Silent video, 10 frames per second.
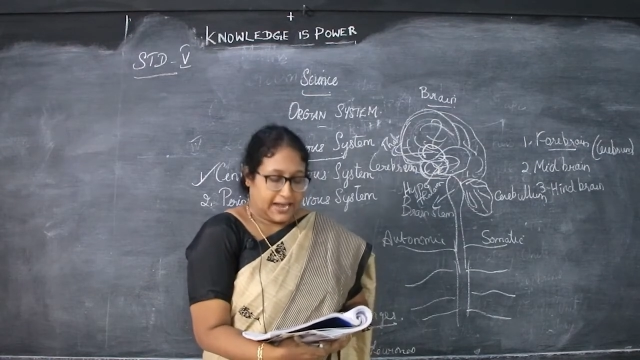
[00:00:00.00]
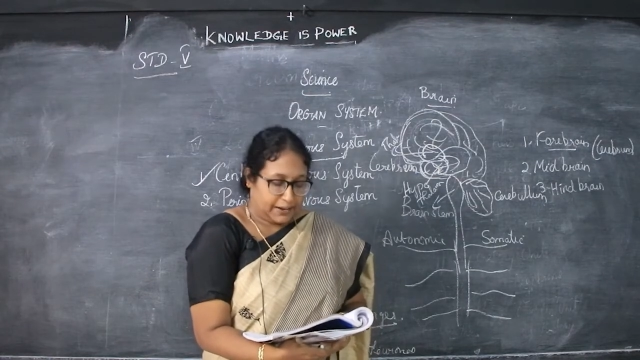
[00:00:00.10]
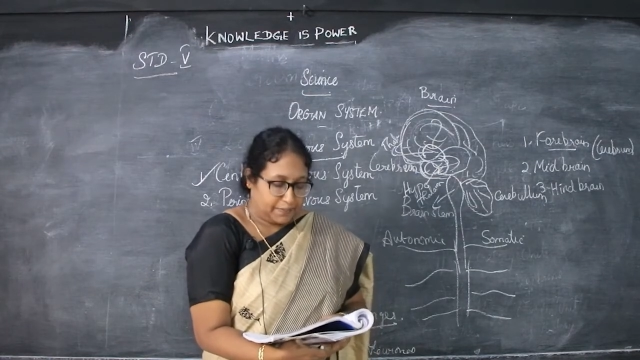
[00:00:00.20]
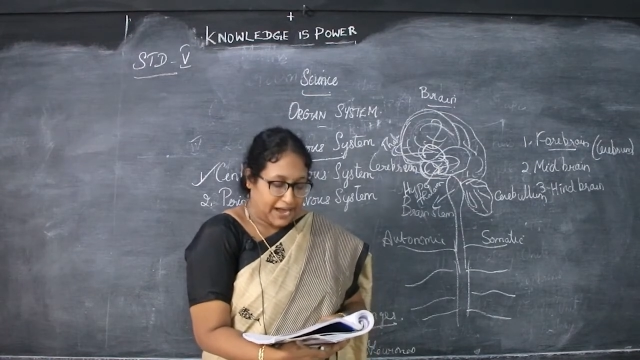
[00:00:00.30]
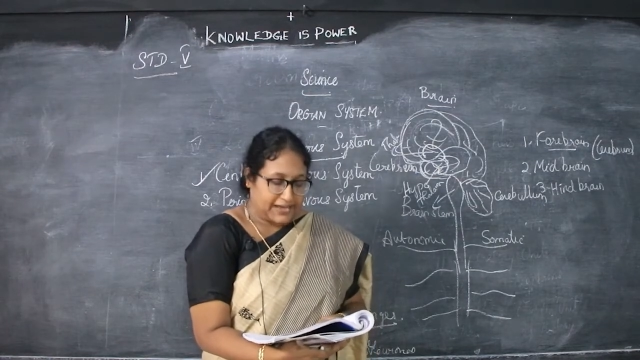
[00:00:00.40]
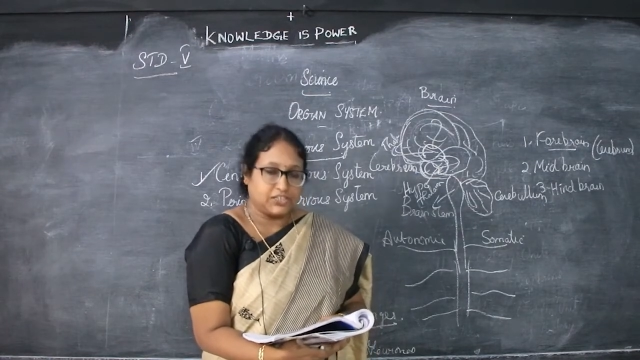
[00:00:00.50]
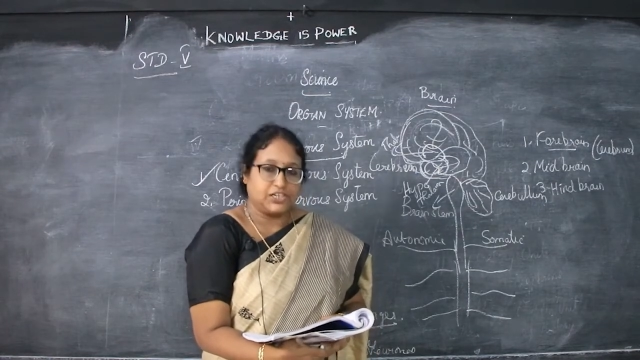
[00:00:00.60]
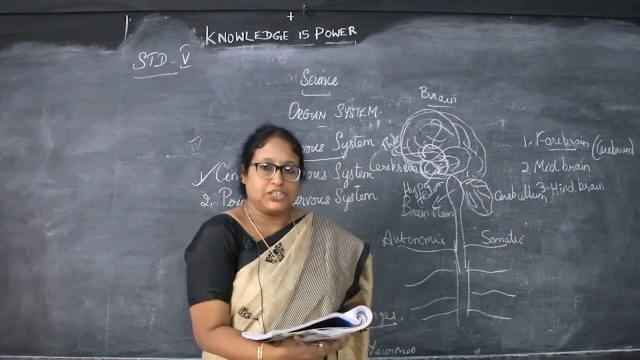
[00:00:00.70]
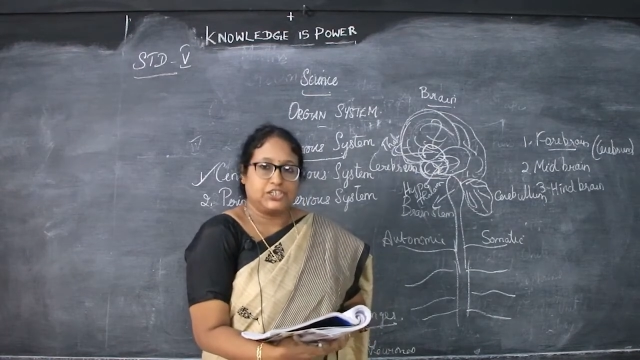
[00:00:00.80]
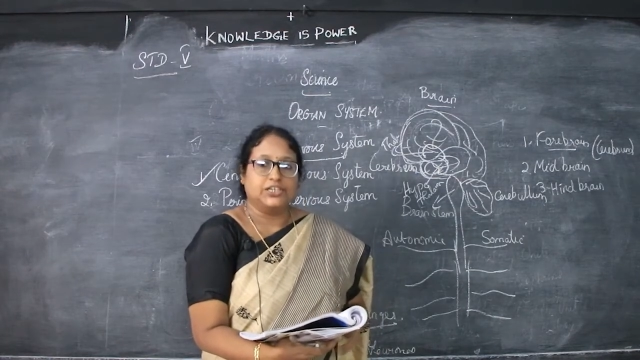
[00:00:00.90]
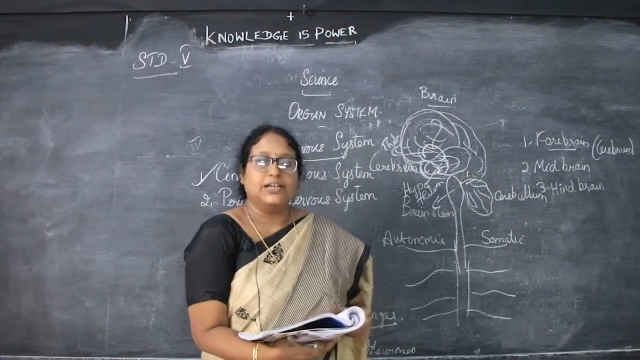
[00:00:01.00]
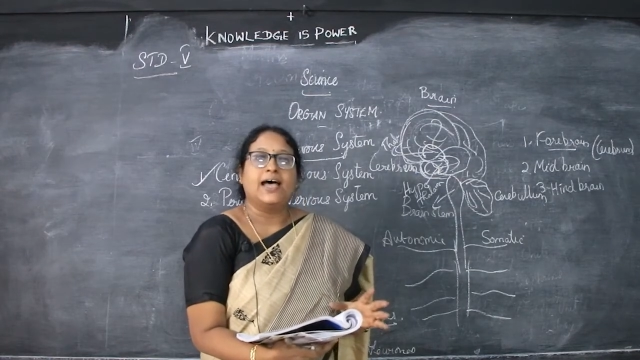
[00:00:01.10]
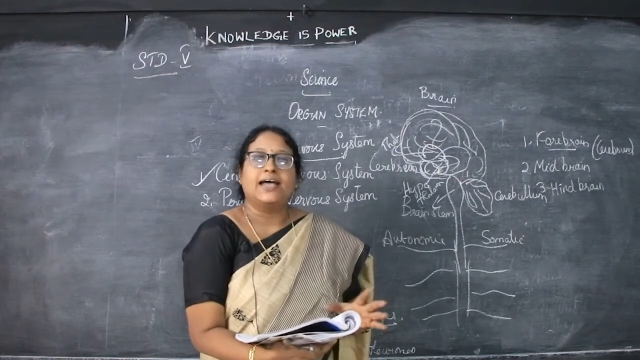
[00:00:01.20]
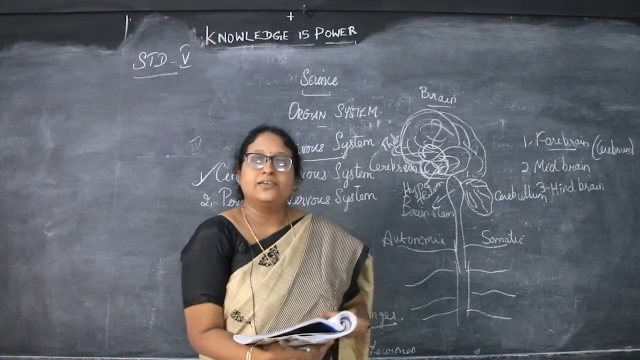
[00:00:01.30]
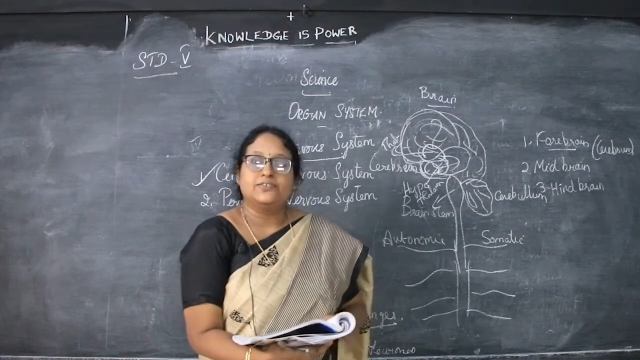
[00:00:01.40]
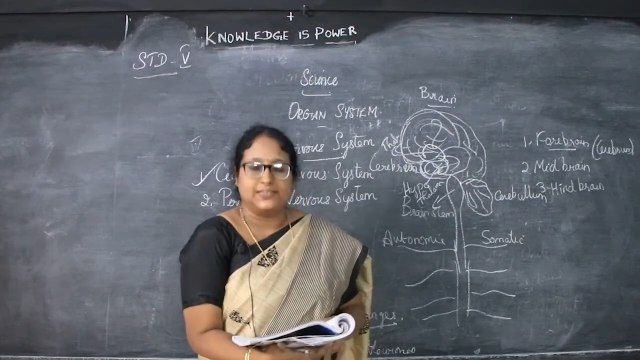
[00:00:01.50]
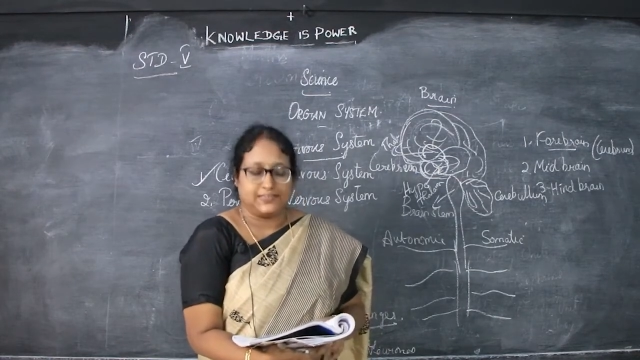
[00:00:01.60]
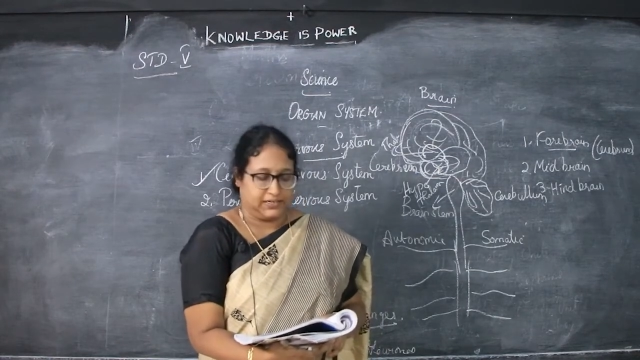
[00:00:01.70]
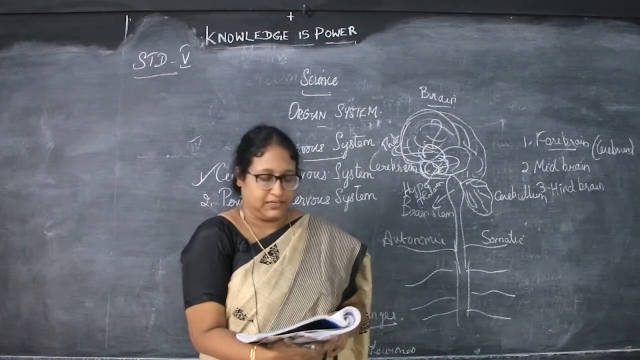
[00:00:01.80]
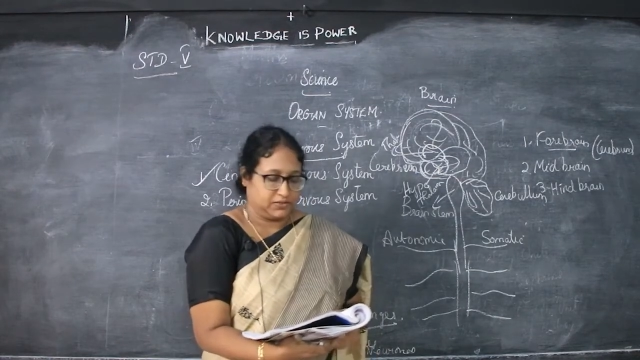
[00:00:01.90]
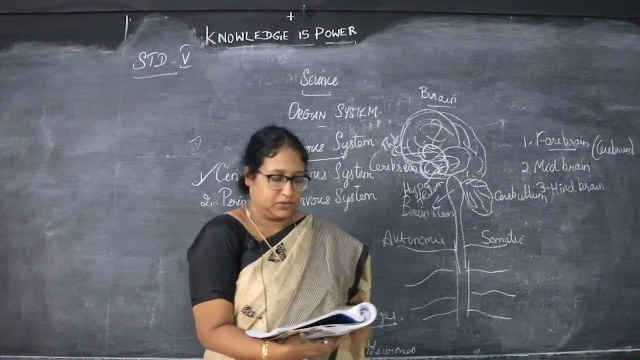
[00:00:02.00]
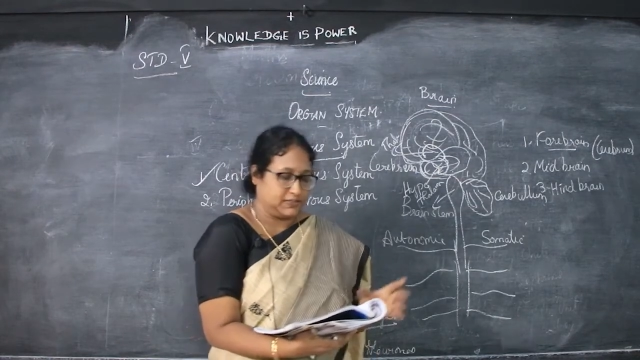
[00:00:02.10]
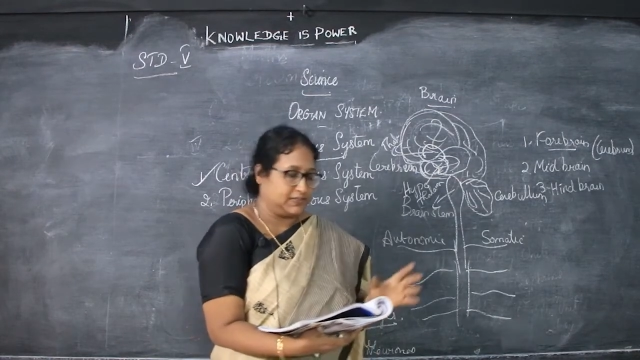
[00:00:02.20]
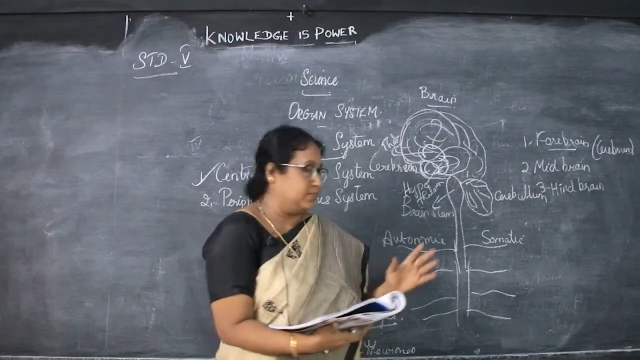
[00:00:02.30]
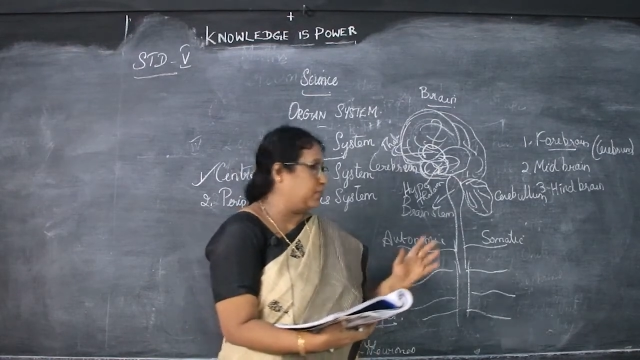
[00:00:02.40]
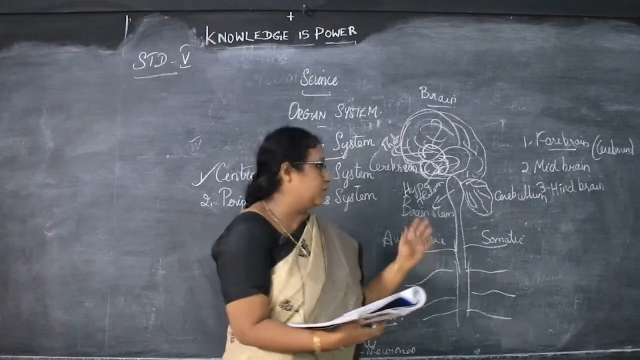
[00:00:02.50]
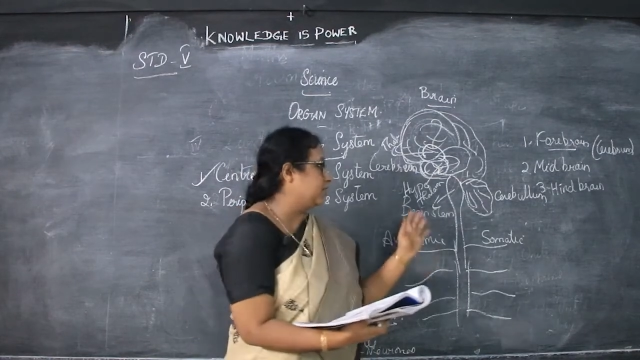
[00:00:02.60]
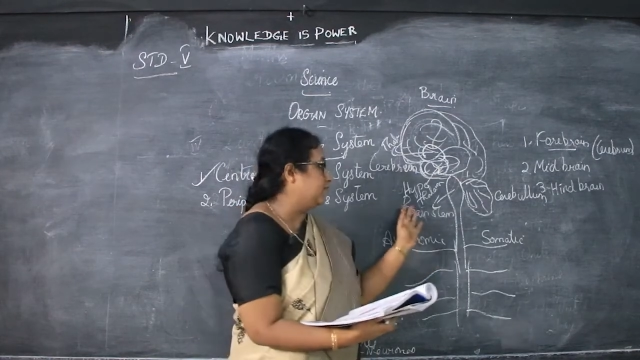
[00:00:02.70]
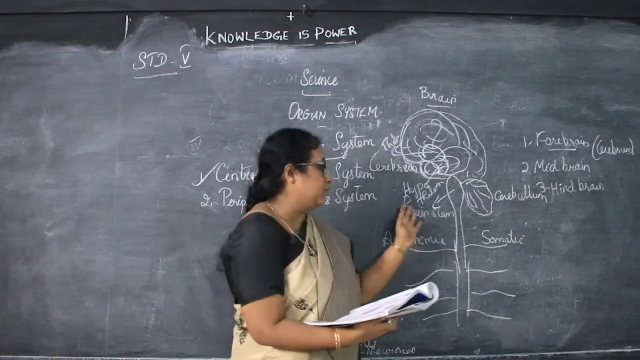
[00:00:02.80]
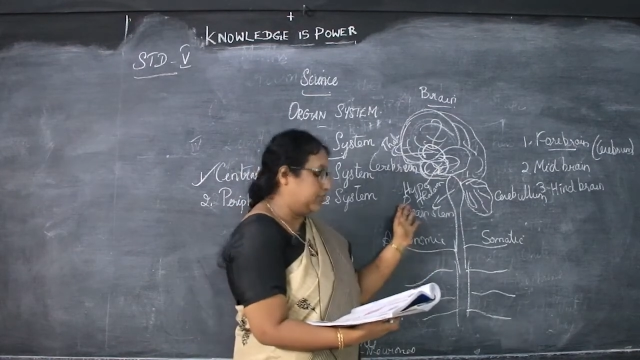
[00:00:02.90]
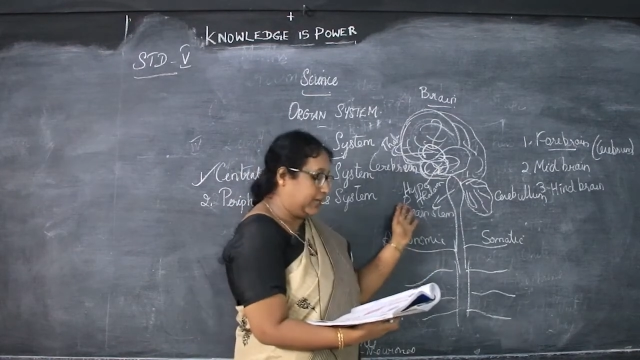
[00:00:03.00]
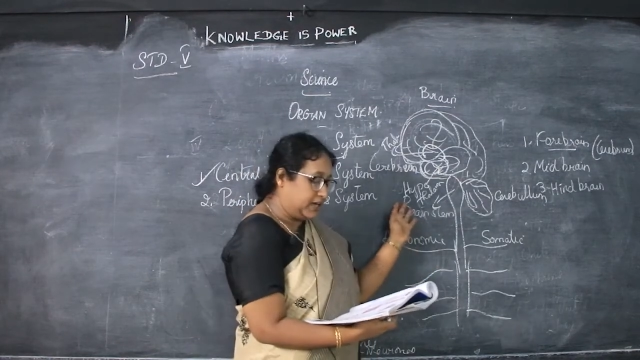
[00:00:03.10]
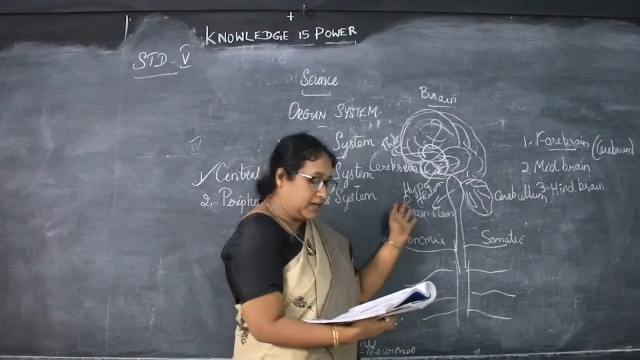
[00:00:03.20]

imagination and reasoning. So it is important for the